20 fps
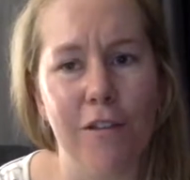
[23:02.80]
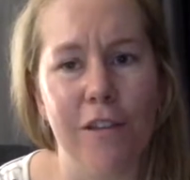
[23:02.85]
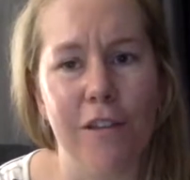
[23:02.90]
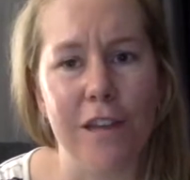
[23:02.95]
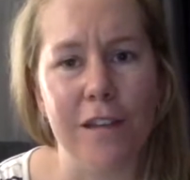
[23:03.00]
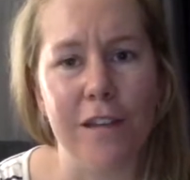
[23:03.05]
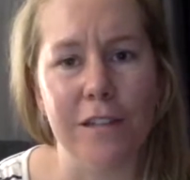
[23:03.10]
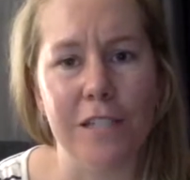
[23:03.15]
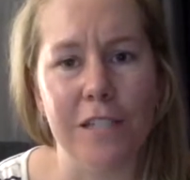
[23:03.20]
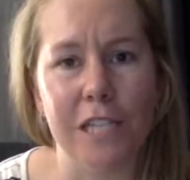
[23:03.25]

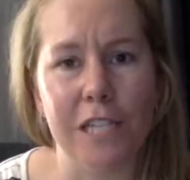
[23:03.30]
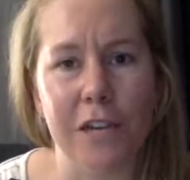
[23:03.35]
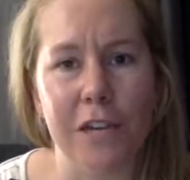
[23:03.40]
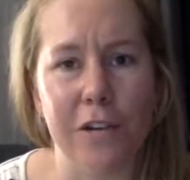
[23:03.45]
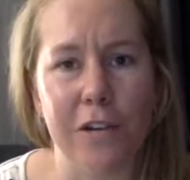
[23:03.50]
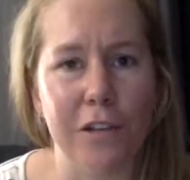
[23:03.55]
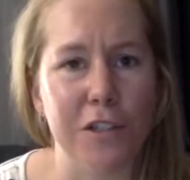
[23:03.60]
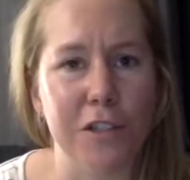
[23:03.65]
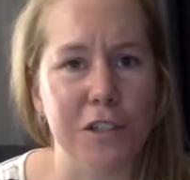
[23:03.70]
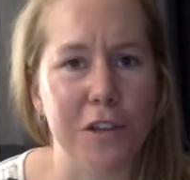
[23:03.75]
and
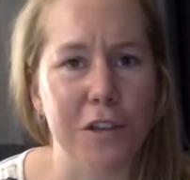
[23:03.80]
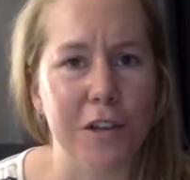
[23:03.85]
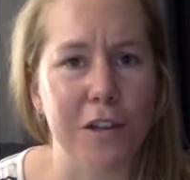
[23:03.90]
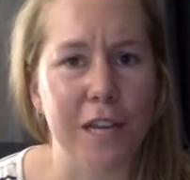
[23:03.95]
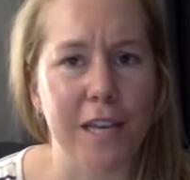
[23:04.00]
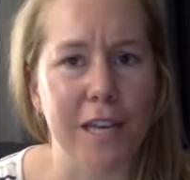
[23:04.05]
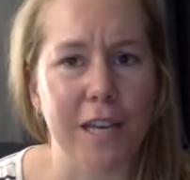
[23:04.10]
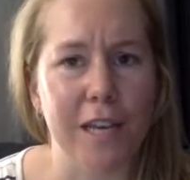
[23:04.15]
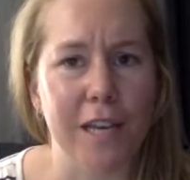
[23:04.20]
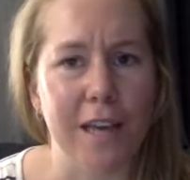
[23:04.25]
sharing your
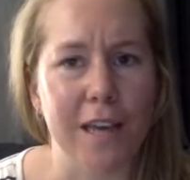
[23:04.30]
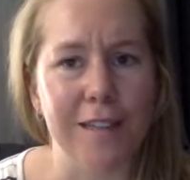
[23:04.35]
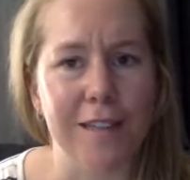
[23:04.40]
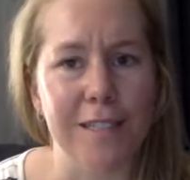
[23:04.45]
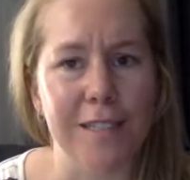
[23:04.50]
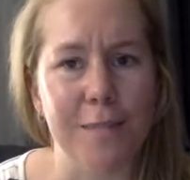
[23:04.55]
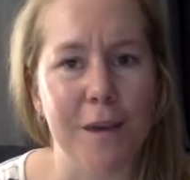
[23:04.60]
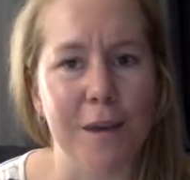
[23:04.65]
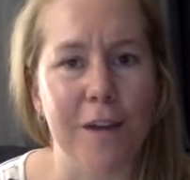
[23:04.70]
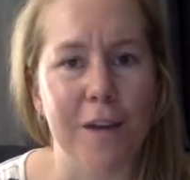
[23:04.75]
journey and
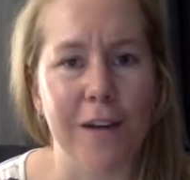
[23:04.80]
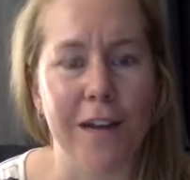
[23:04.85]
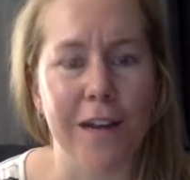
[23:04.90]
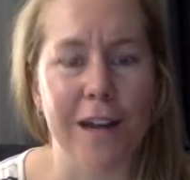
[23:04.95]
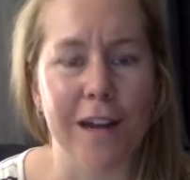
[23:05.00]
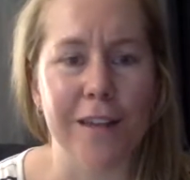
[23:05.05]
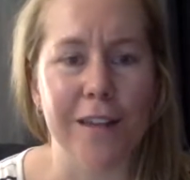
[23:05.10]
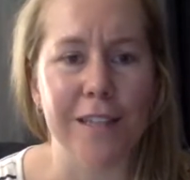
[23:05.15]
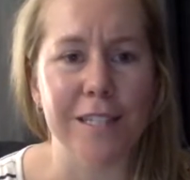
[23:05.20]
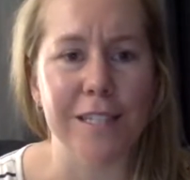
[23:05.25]
inspiring
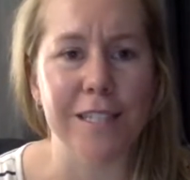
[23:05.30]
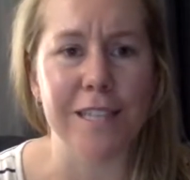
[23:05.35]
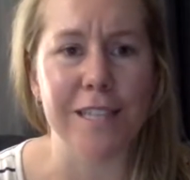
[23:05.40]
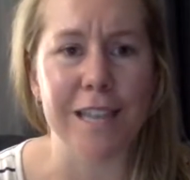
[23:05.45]
others.